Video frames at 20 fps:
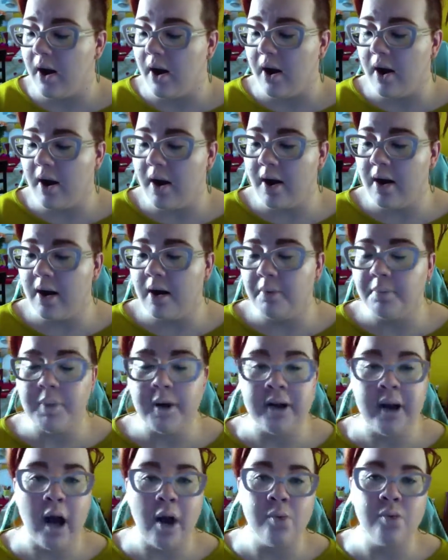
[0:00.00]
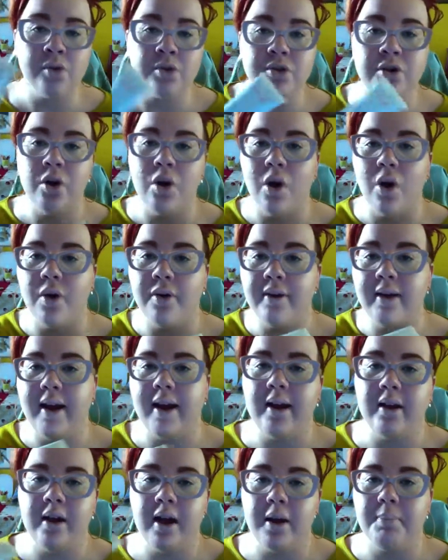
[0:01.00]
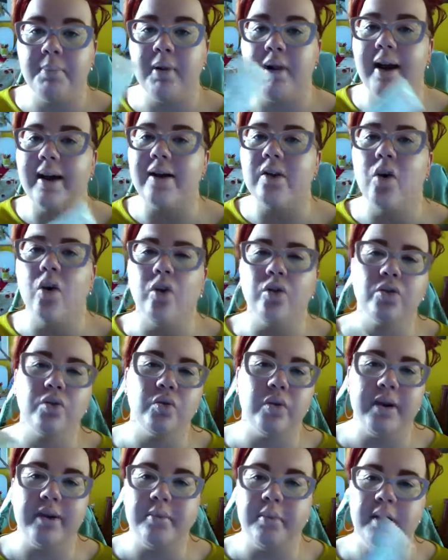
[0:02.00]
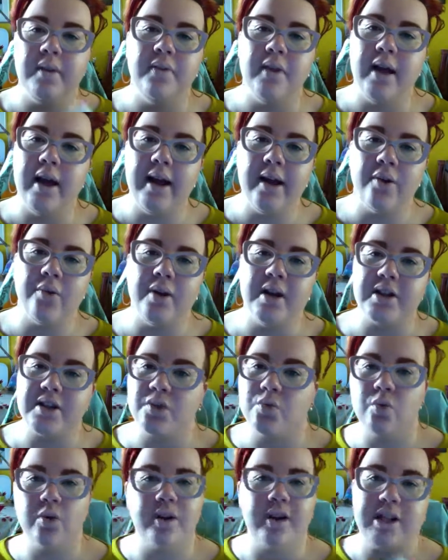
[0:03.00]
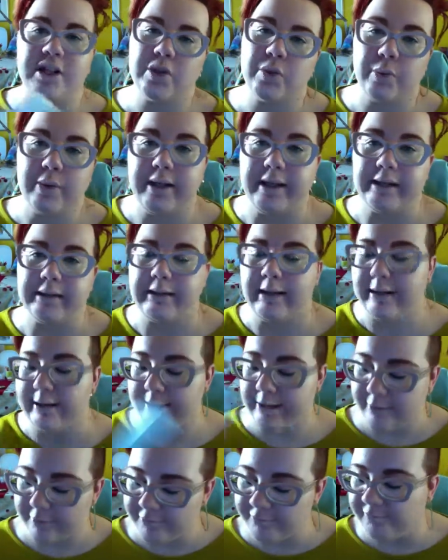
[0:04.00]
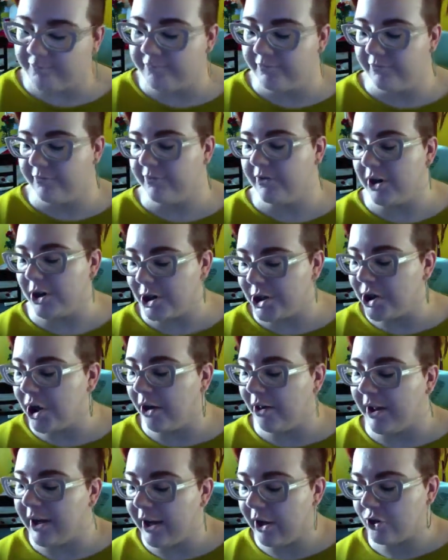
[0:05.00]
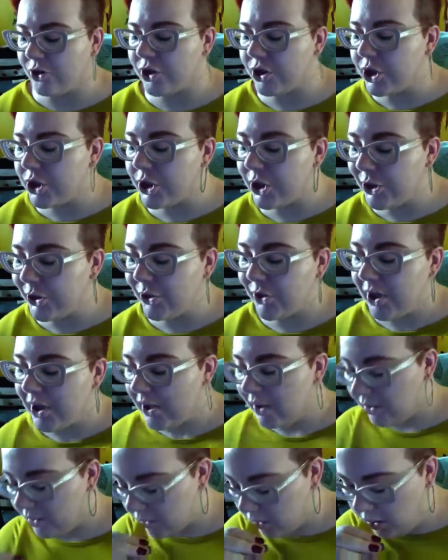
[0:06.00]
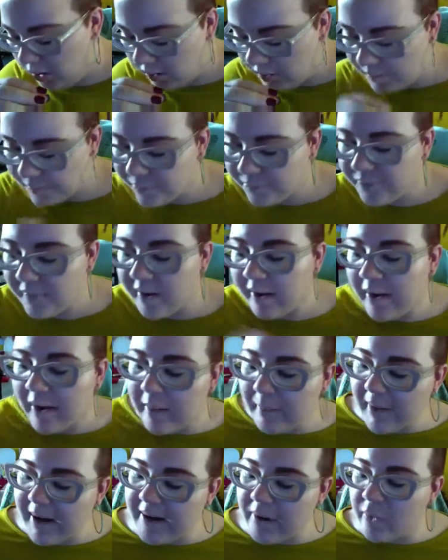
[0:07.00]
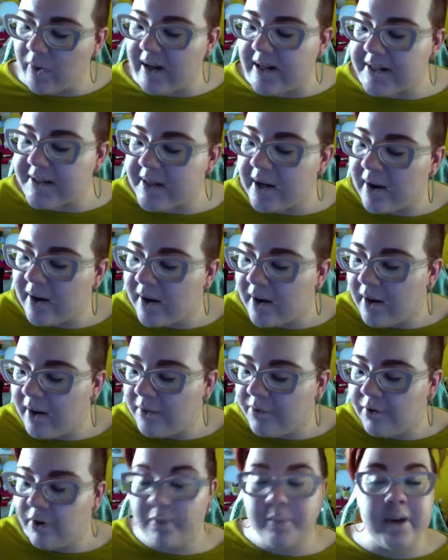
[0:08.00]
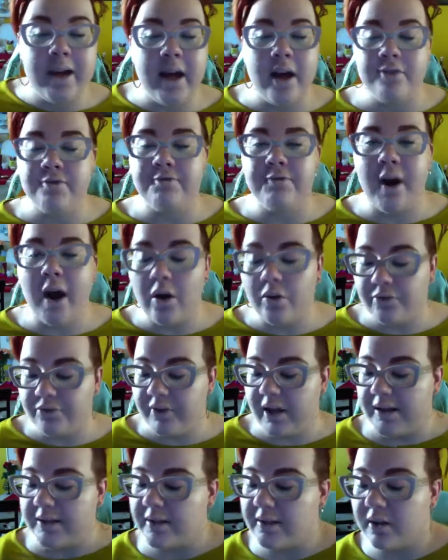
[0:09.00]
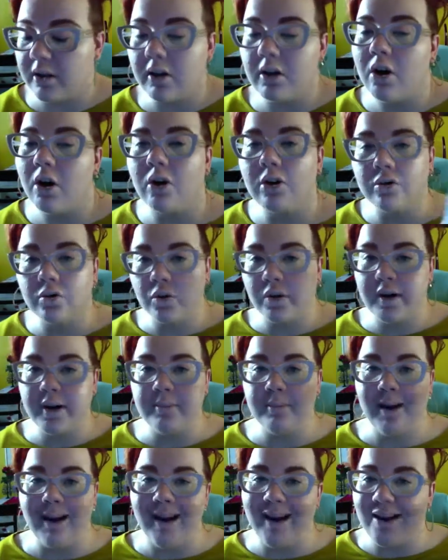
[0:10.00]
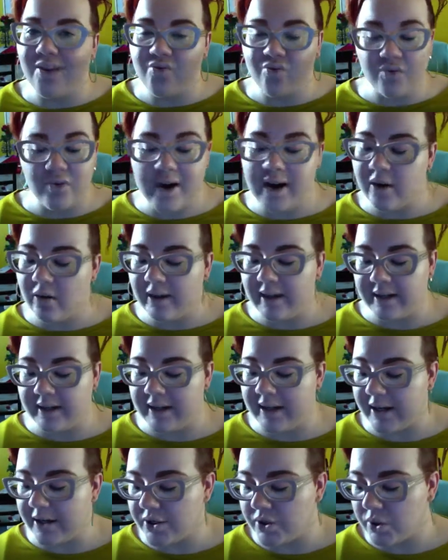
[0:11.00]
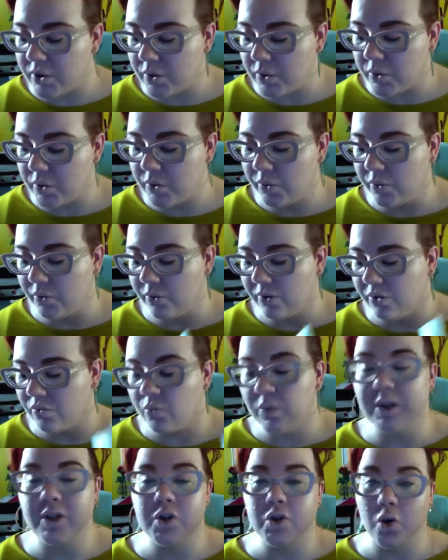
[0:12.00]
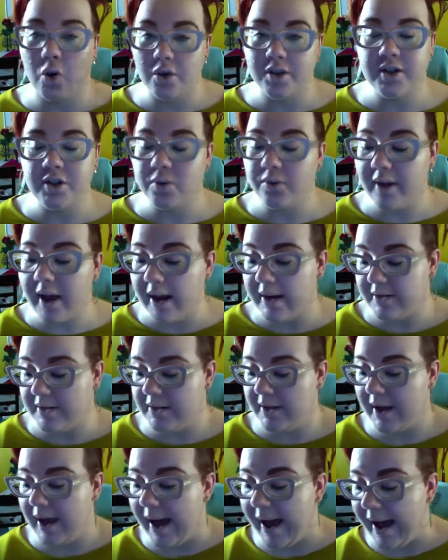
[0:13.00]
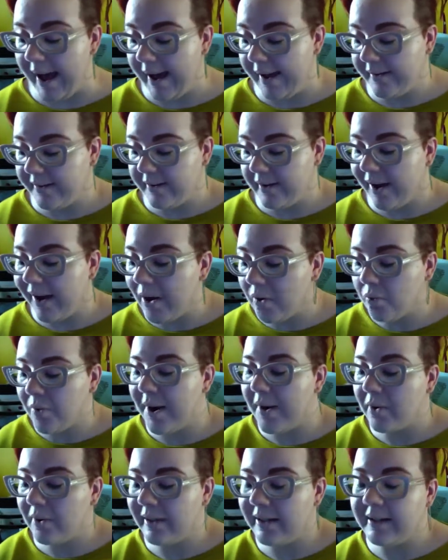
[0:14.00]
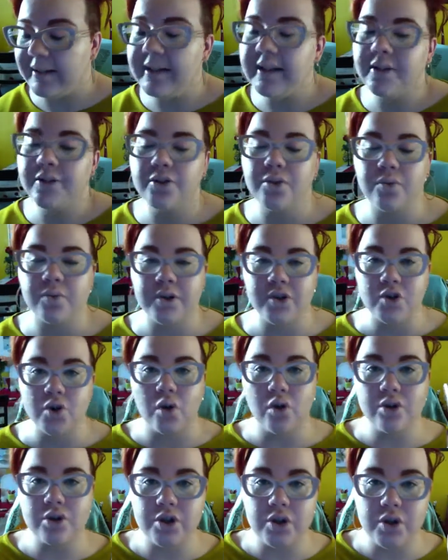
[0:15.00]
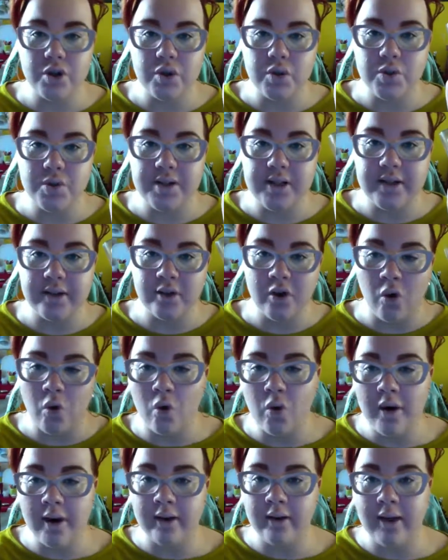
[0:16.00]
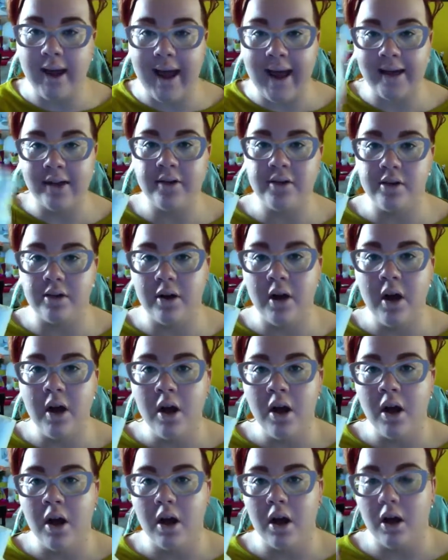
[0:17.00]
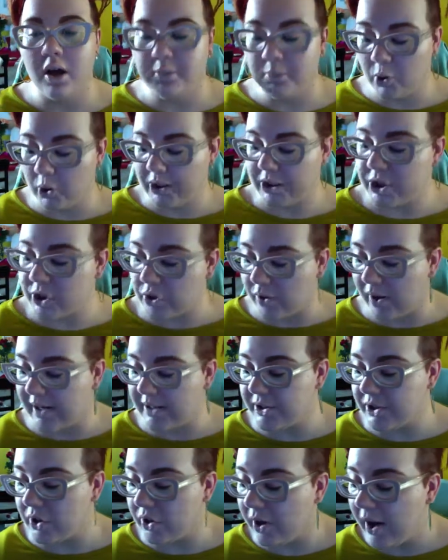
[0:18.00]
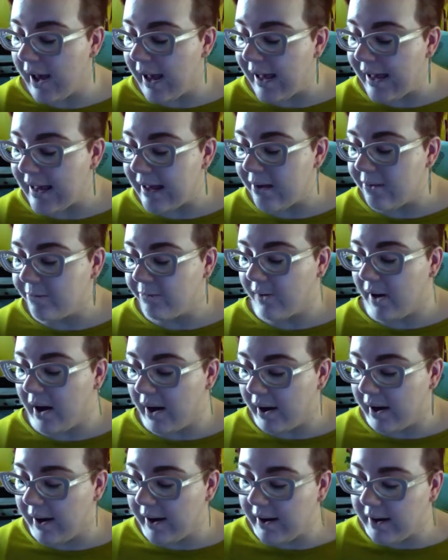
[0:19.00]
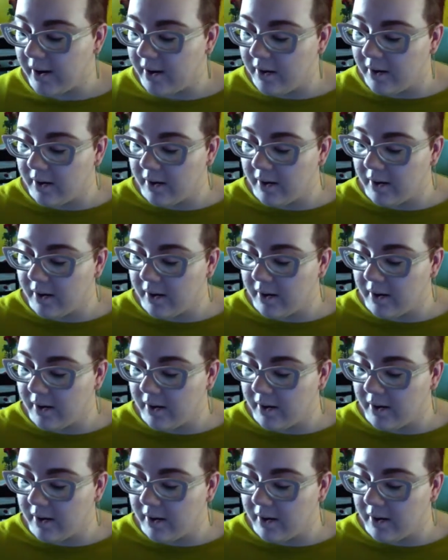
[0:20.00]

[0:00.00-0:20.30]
But I would go on and apply cold cream in the areas where it's really like there's nothing else to do. But anyways, for me, I found that the cold cream, I rarely need to resort to that, and I rarely need to resort to using the oil and the moisturizer if I